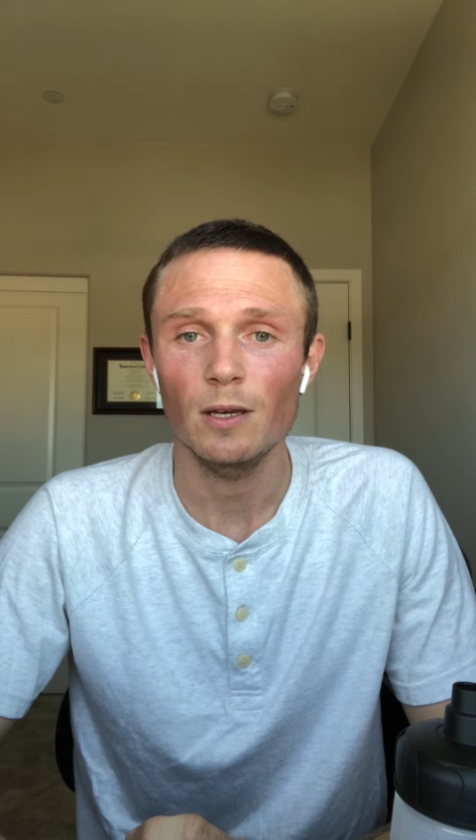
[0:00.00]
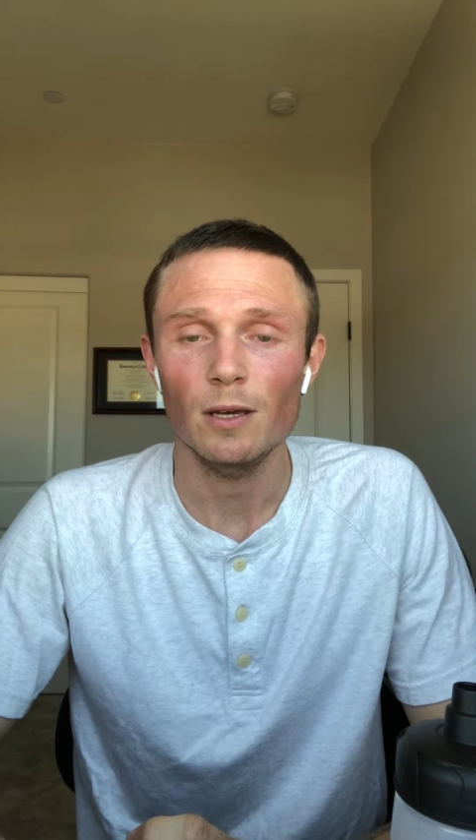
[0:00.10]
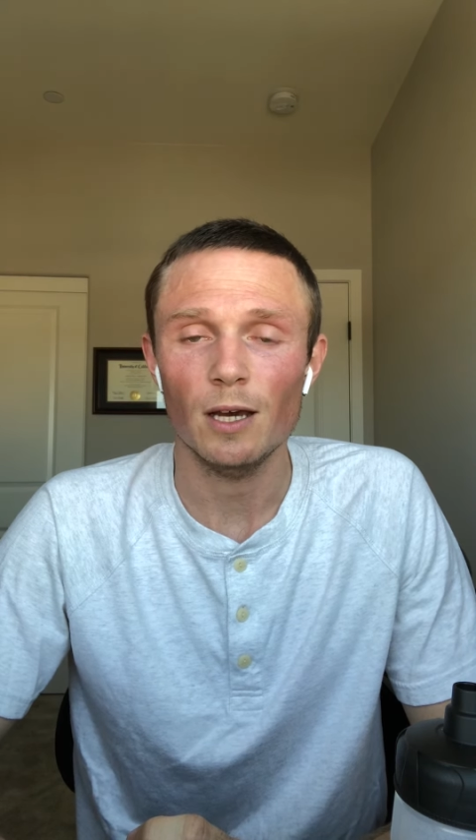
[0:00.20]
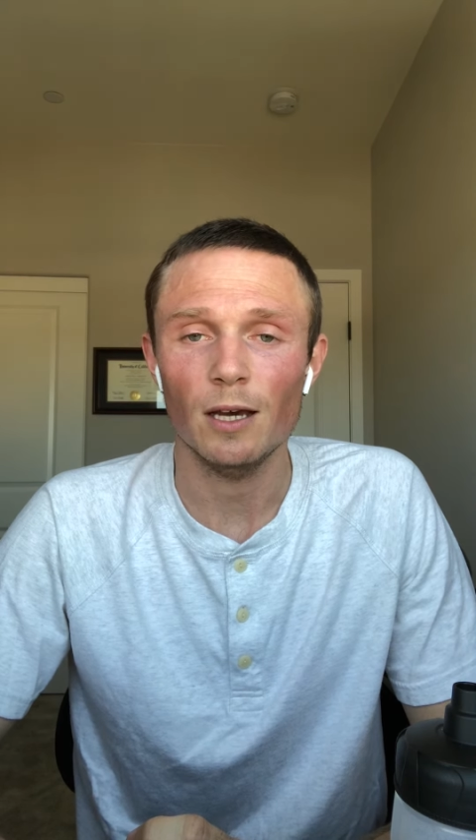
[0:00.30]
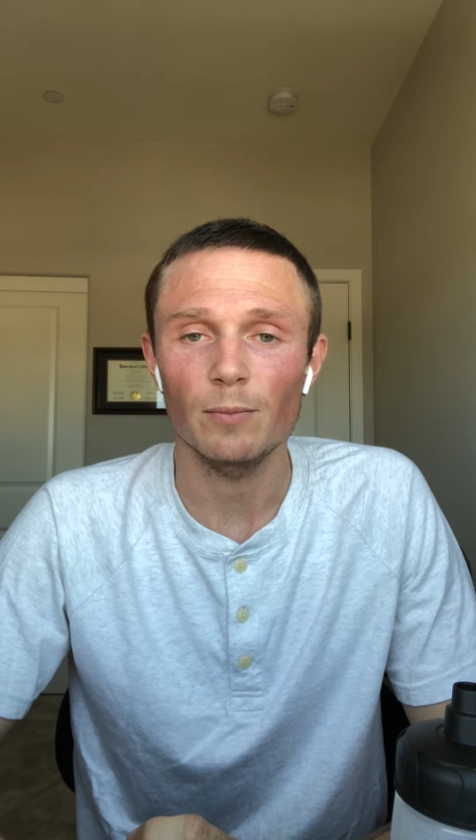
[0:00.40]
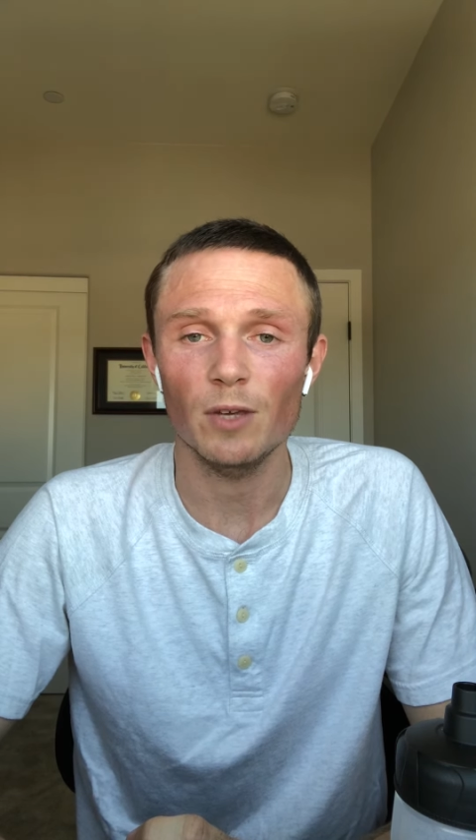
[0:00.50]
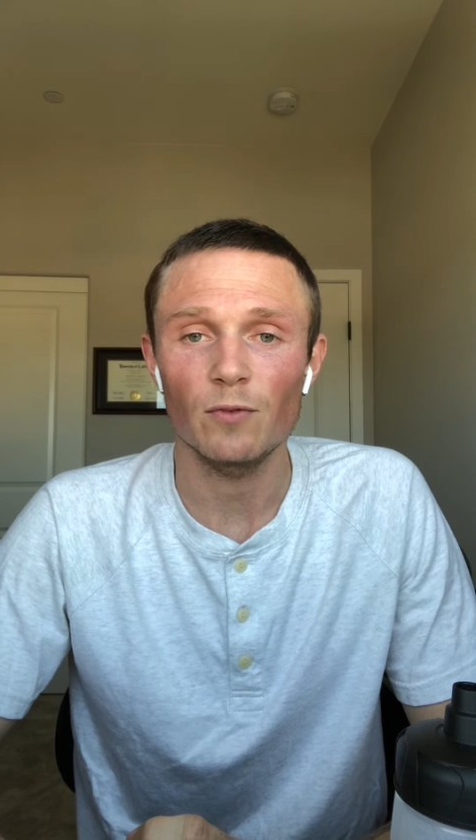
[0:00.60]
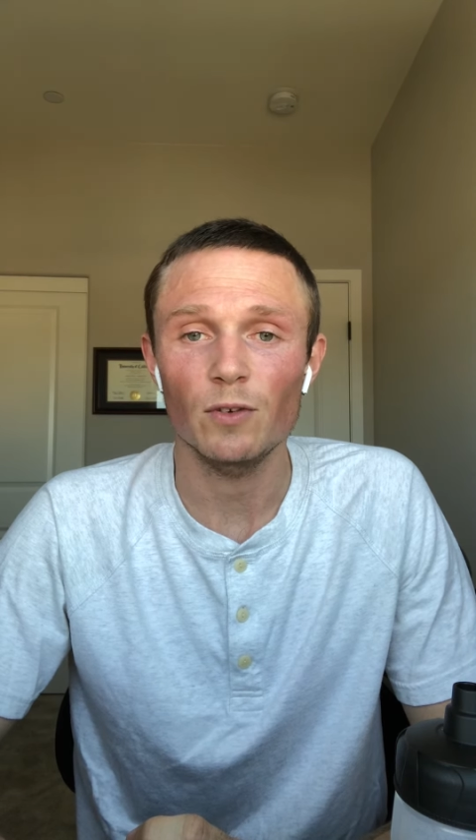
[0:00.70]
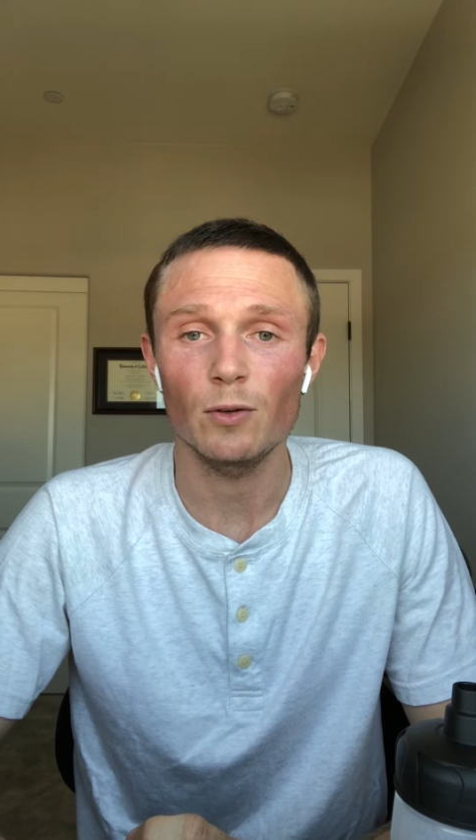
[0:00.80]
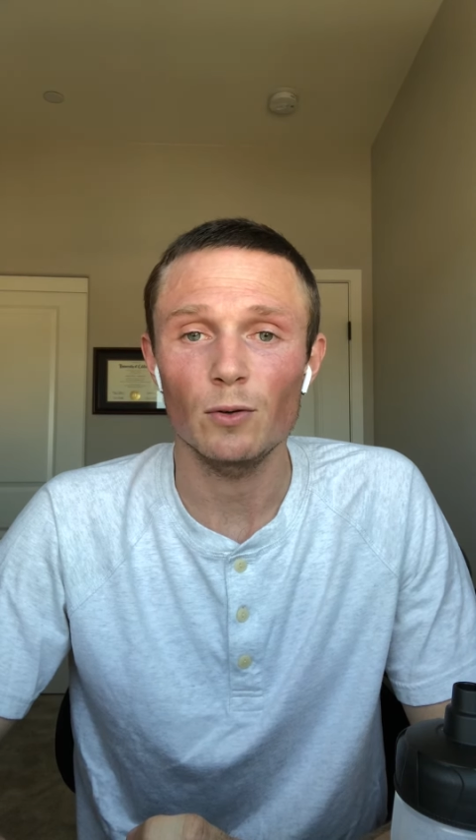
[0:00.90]
um, if
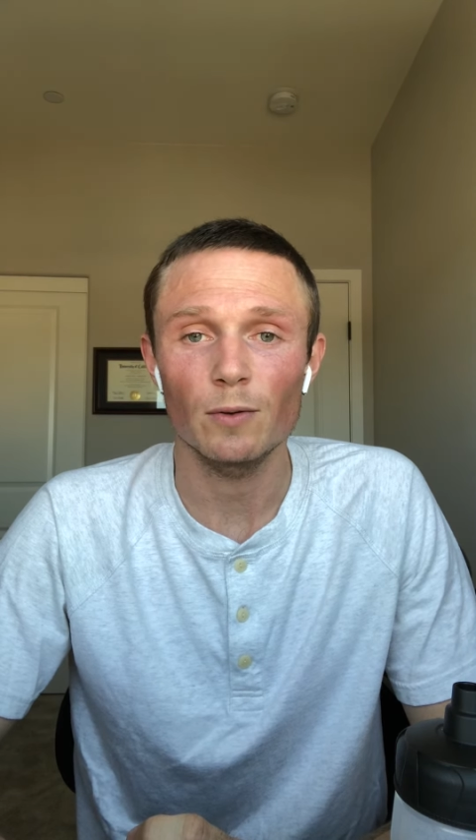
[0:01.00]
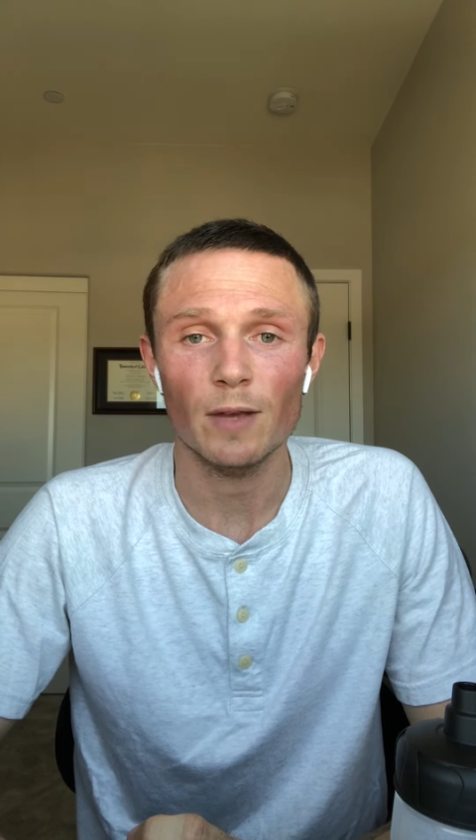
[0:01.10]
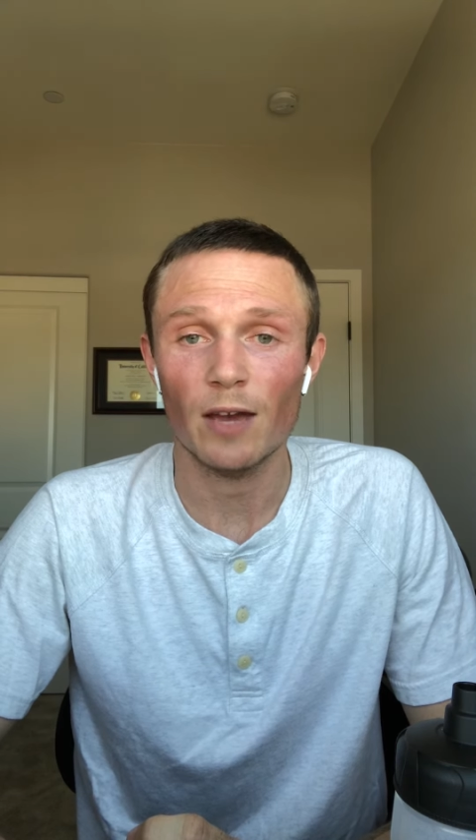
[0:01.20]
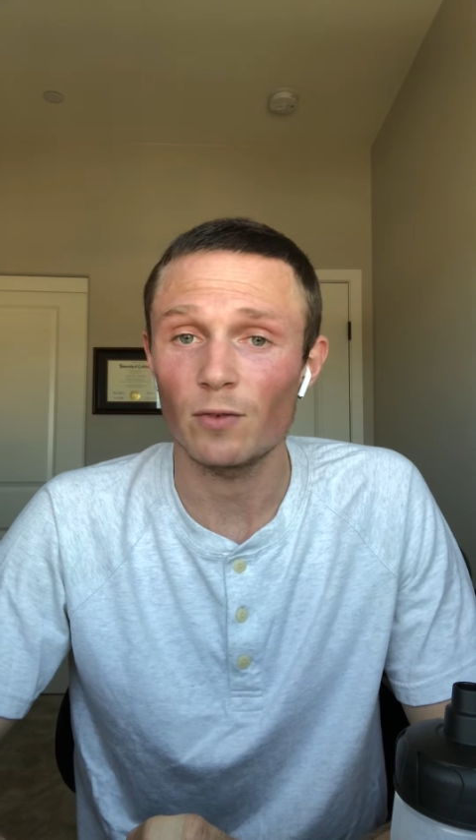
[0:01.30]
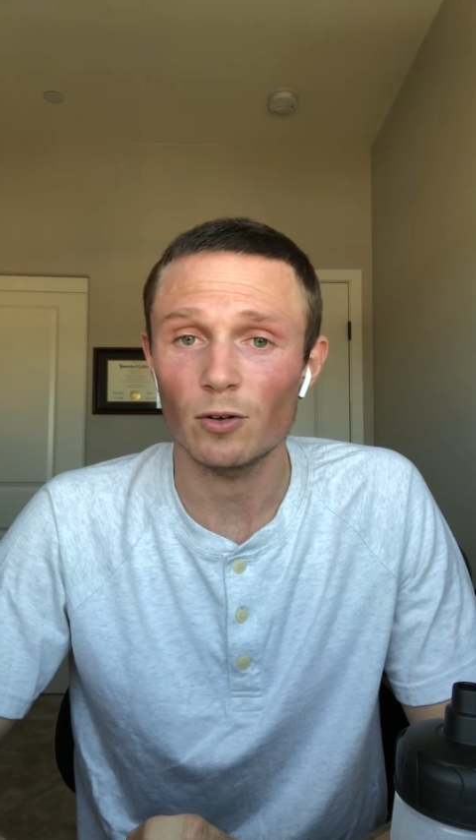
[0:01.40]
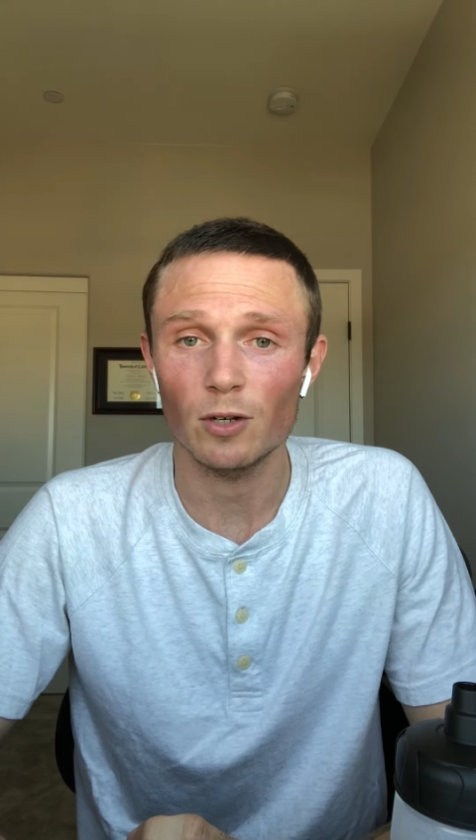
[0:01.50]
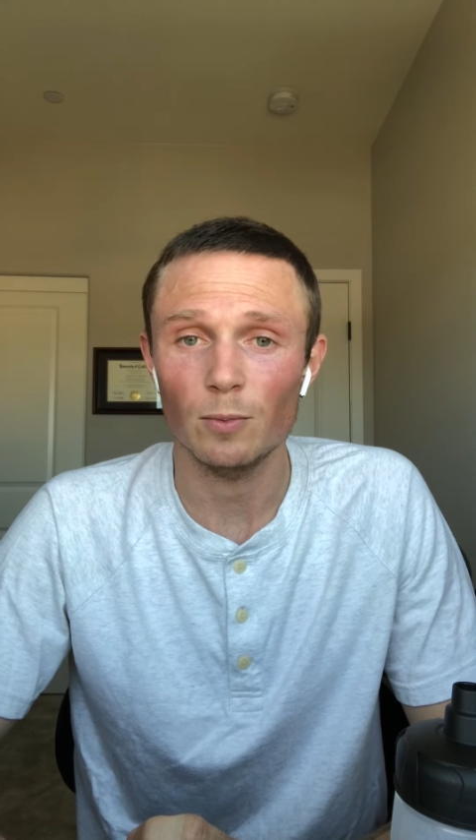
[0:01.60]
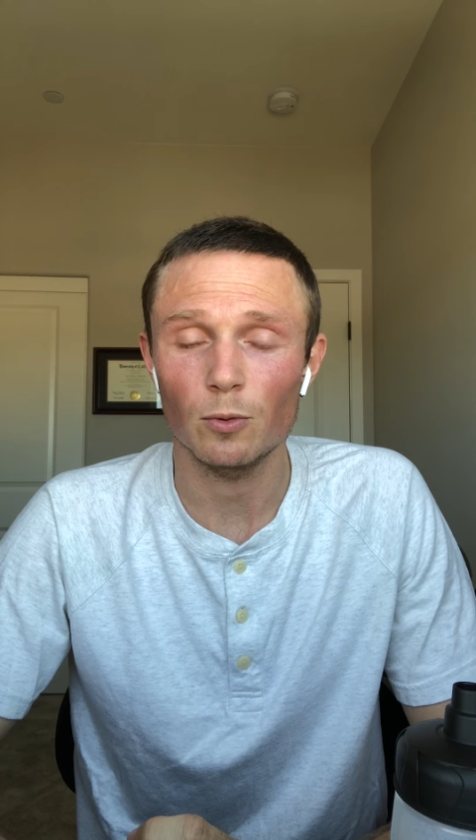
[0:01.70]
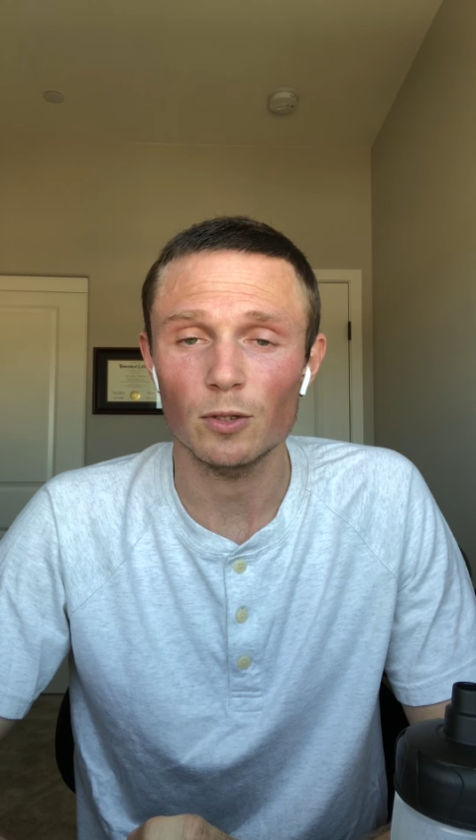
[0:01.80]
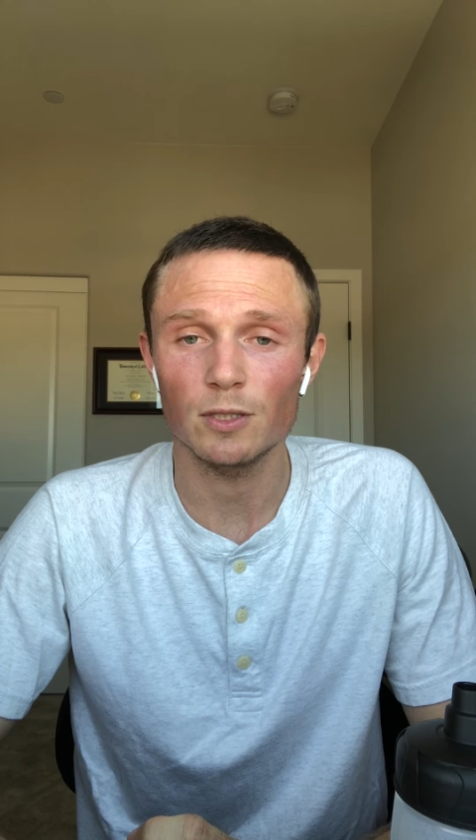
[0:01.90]
you haven't already
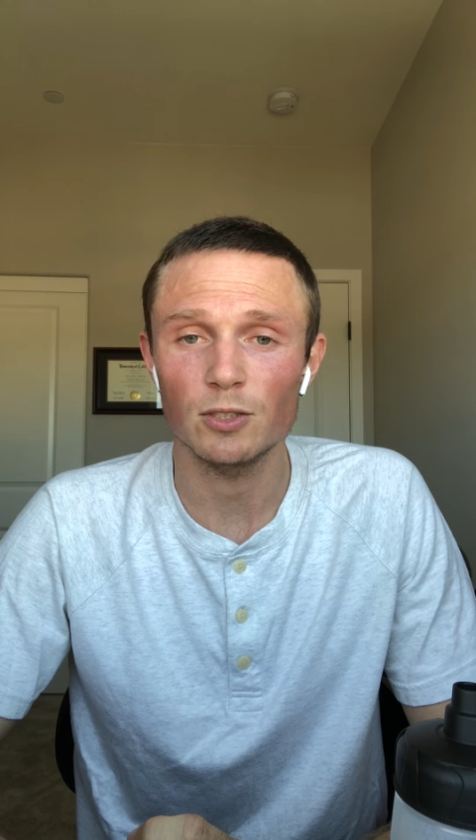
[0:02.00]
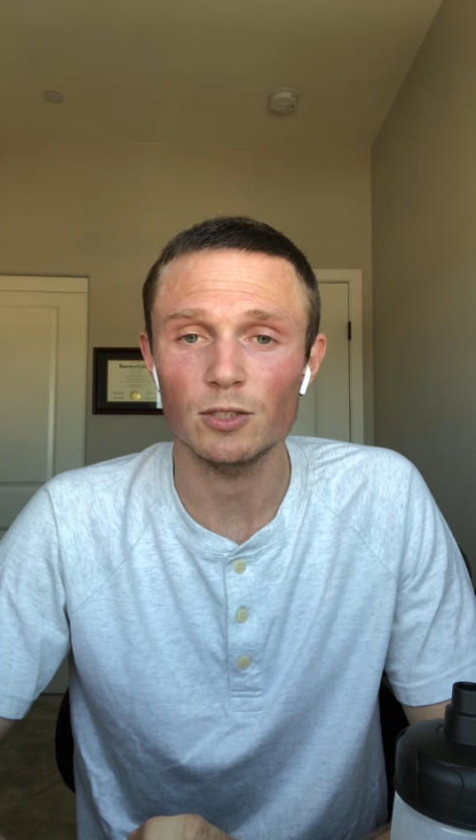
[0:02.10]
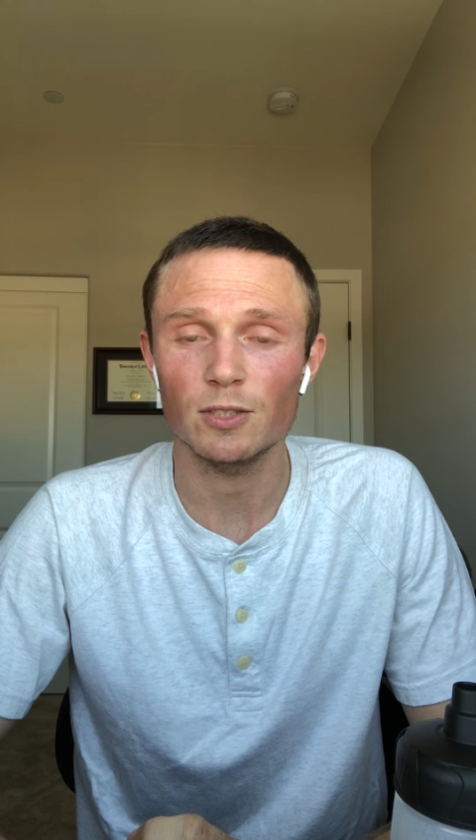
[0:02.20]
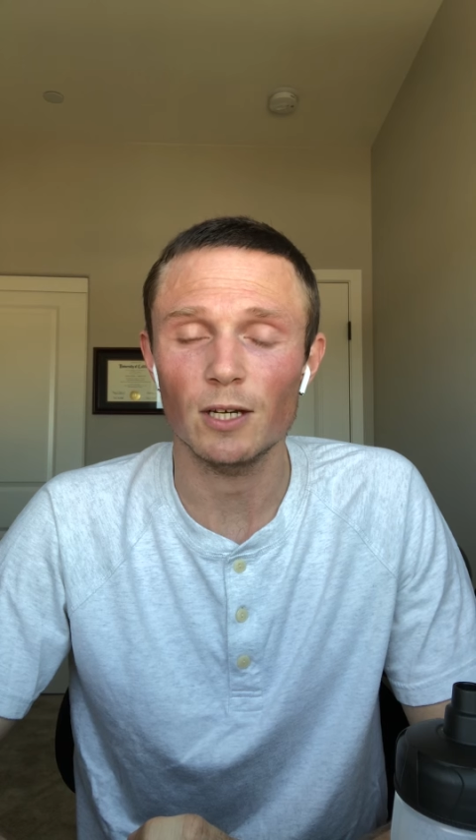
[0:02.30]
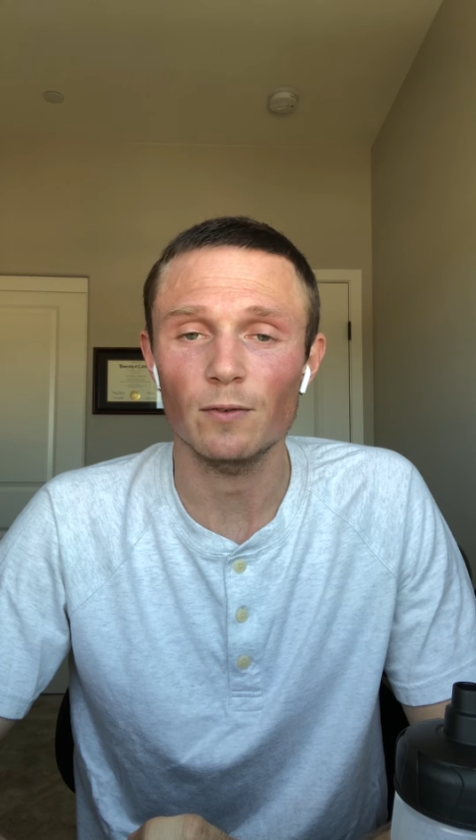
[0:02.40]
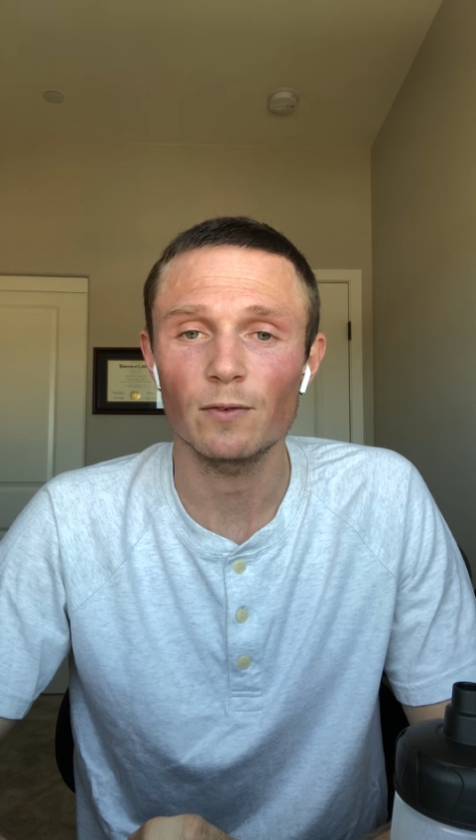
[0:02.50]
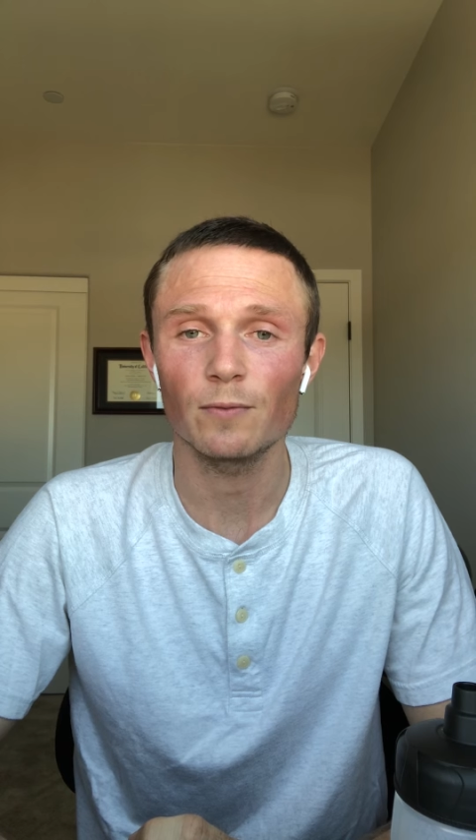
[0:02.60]
poured into yourself.